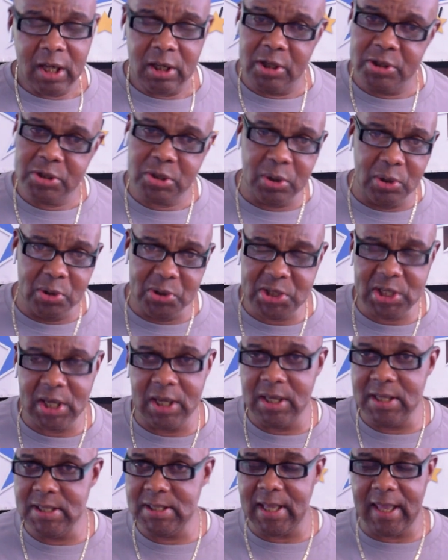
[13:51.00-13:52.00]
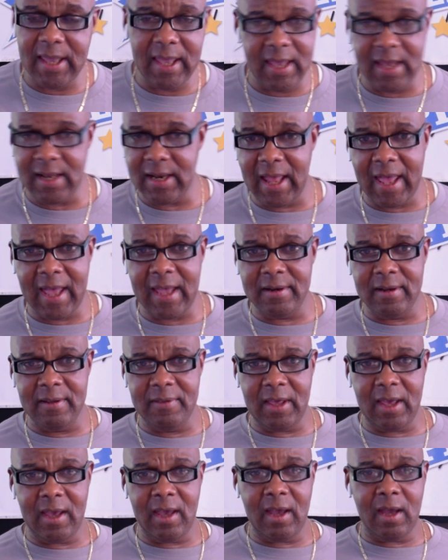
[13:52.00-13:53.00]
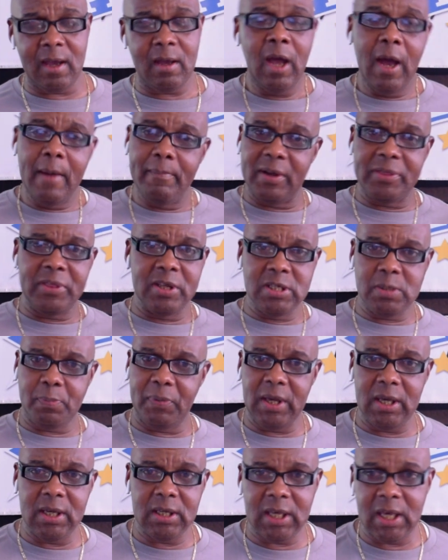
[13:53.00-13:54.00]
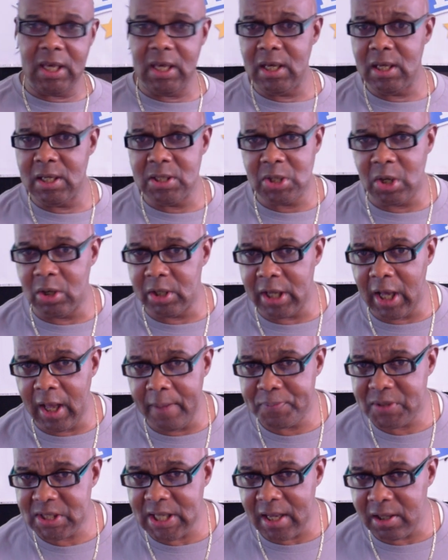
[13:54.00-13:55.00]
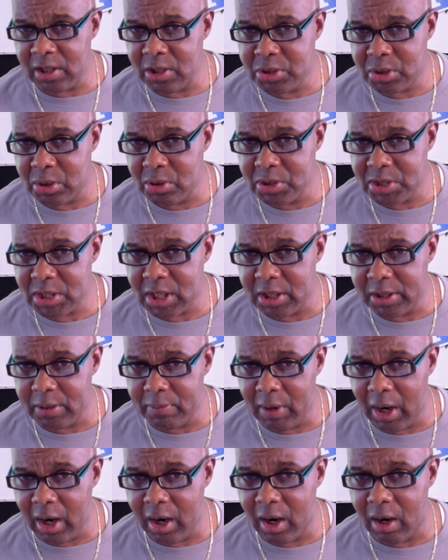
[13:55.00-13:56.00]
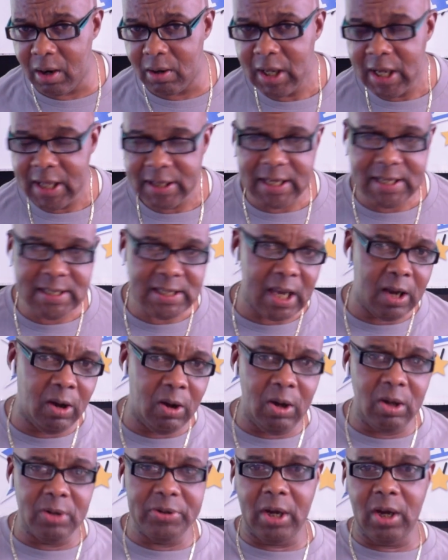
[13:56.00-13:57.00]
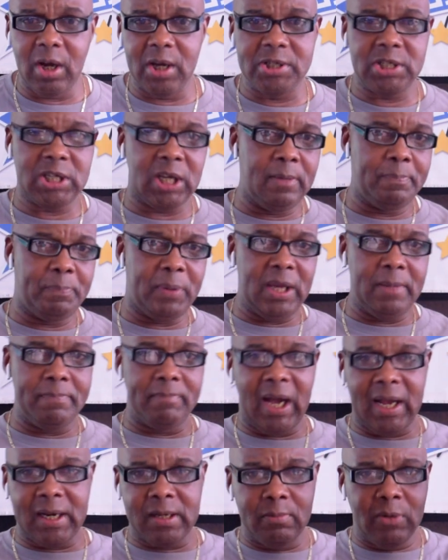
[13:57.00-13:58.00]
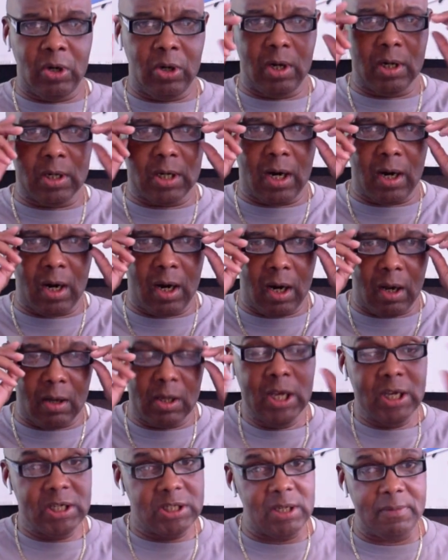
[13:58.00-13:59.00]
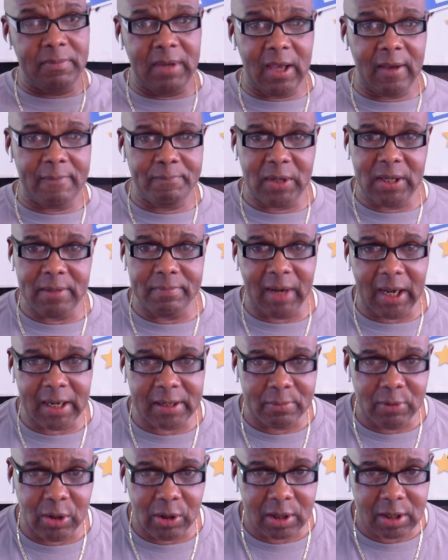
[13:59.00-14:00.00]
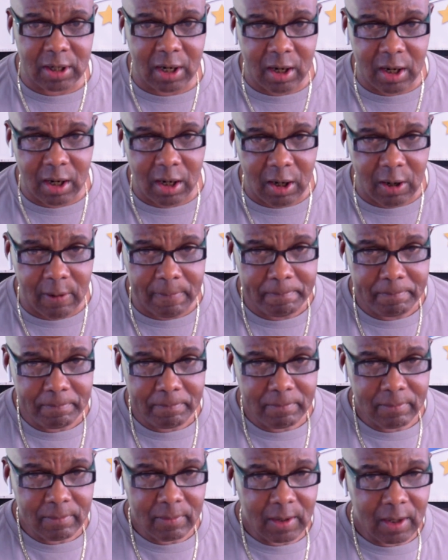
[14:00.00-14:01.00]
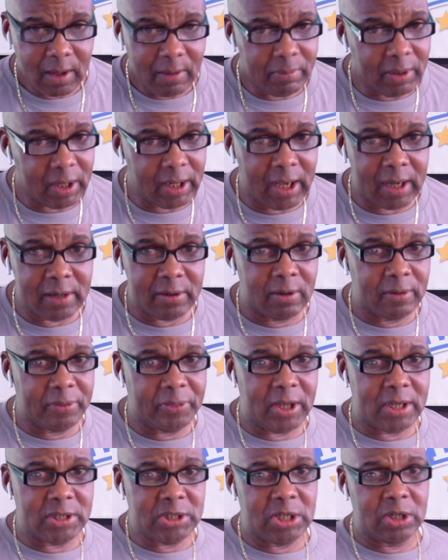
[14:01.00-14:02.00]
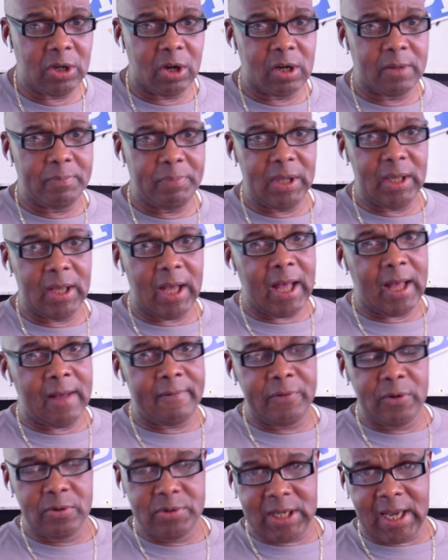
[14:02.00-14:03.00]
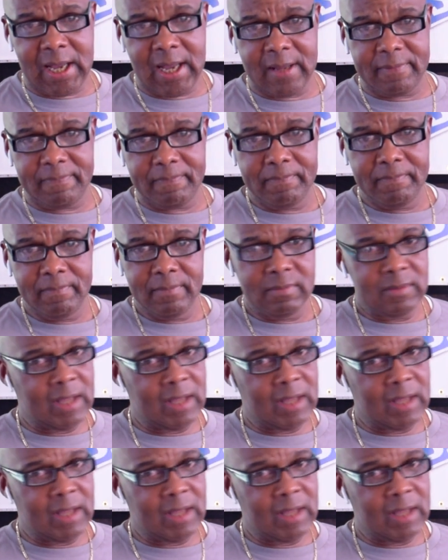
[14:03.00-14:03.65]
Letruska is the headliner there, but the Speed King is going to upset Letruska tomorrow. They say, hold on, she beat Monomore Girl. She may have beat Monomore Girl, but I don't think she's going to beat Envoutante.